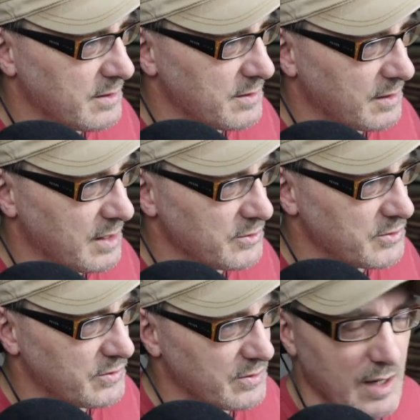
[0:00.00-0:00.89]
the
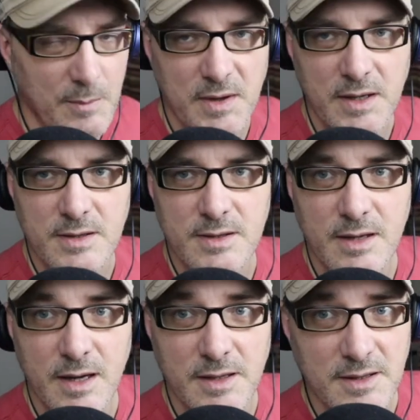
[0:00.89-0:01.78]
counter updates.
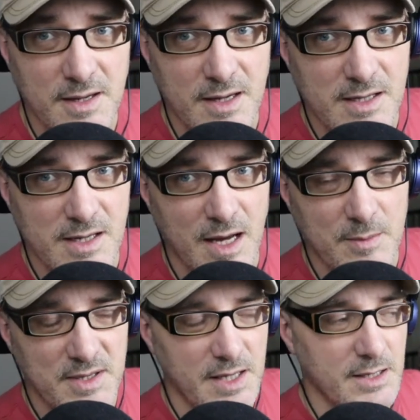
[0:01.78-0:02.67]
It doesn't actually
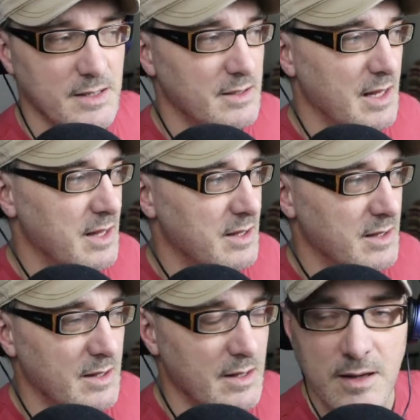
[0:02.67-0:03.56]
update
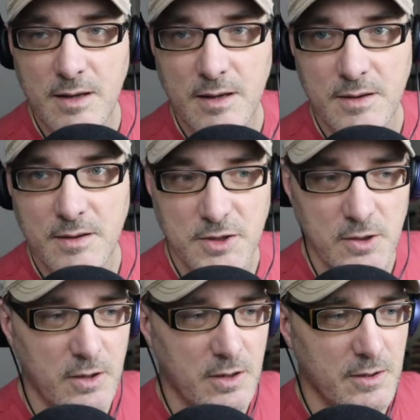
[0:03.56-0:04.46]
the
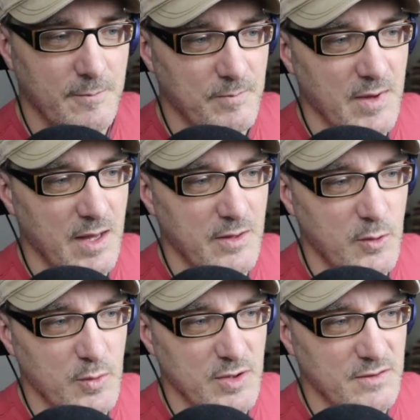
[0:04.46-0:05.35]
joke, and the
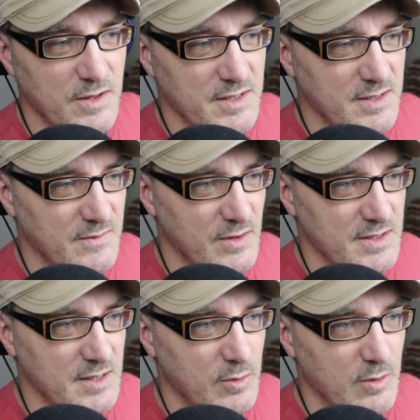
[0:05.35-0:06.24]
reason for this is very
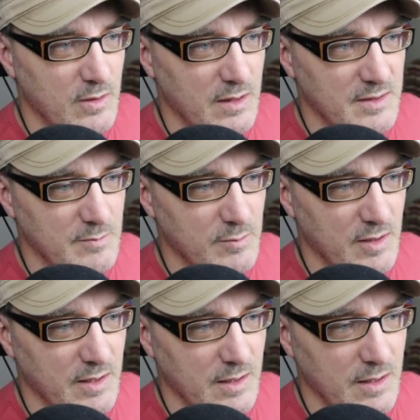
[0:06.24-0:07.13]
simple.
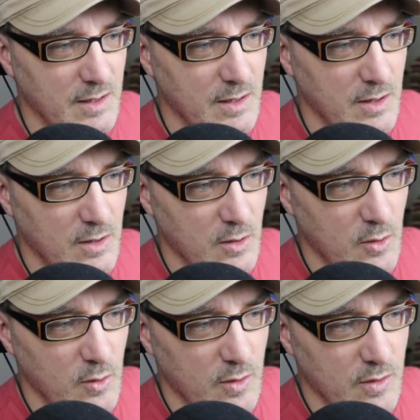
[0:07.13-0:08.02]
Simply
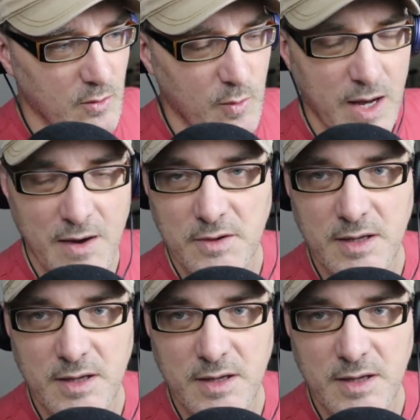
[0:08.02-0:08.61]
we haven't